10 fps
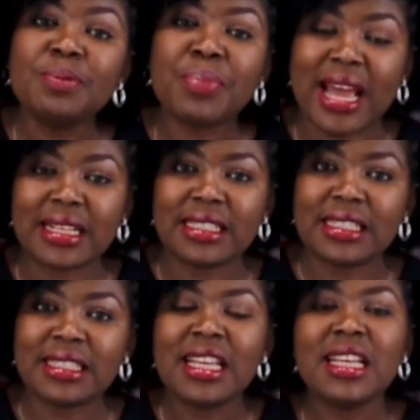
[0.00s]

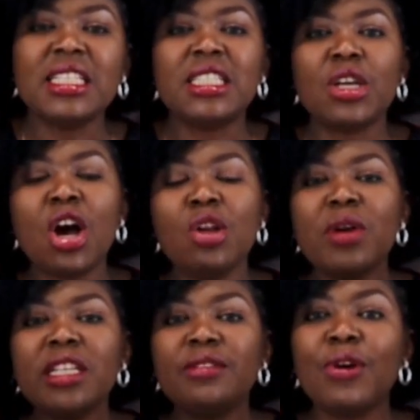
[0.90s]
practice is to
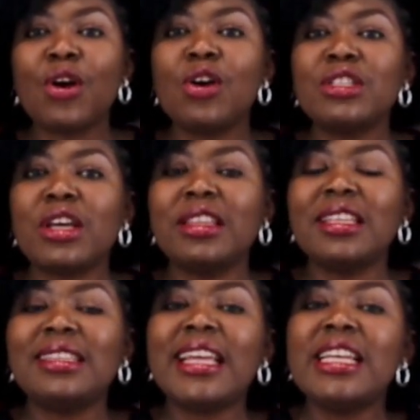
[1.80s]
always focus on
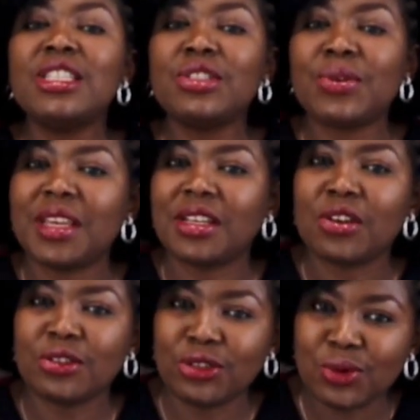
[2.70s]
the things you can
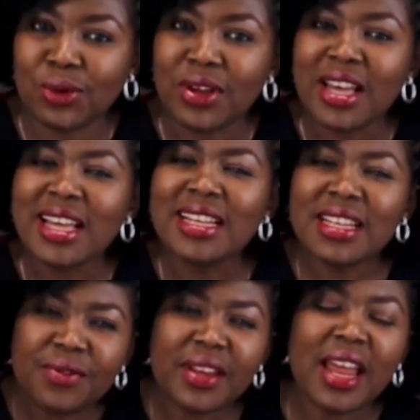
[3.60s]
control,
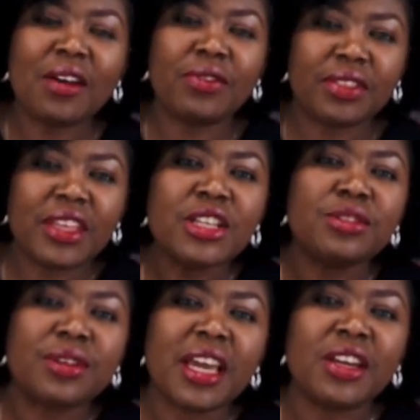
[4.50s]
leaving out the
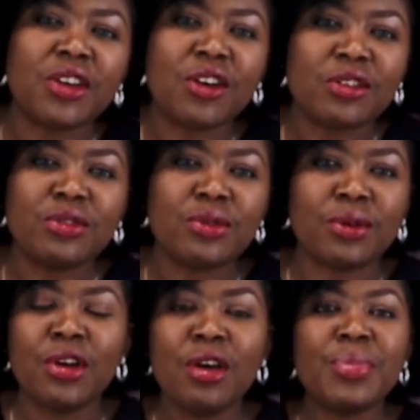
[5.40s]
things you cannot
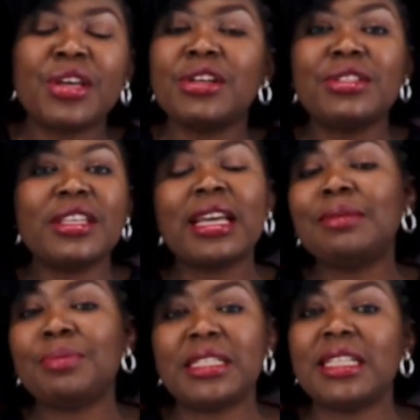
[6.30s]
control, because you
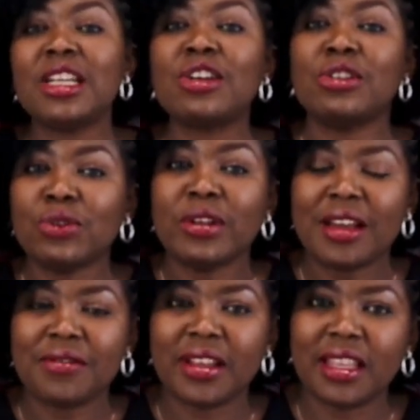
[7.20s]
can basically control
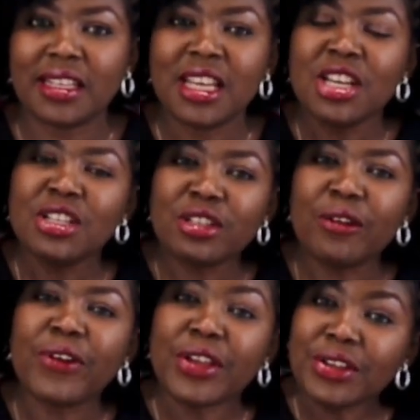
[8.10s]
everything. So
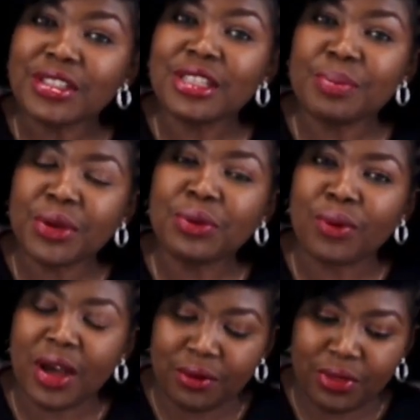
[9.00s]
for you to build
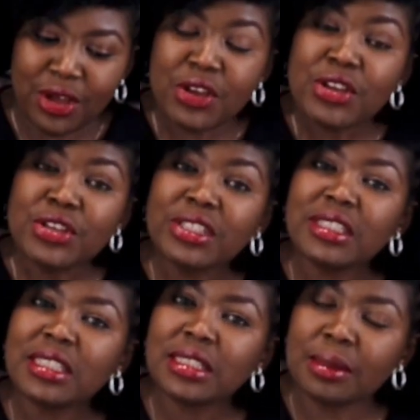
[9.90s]
wealth, use
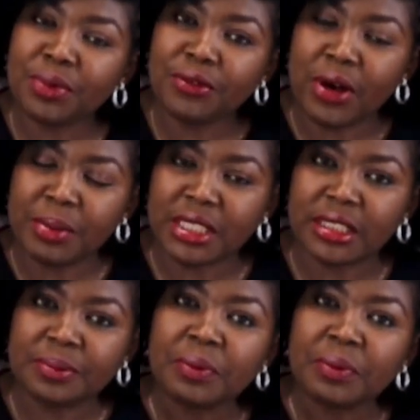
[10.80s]
this simple formula.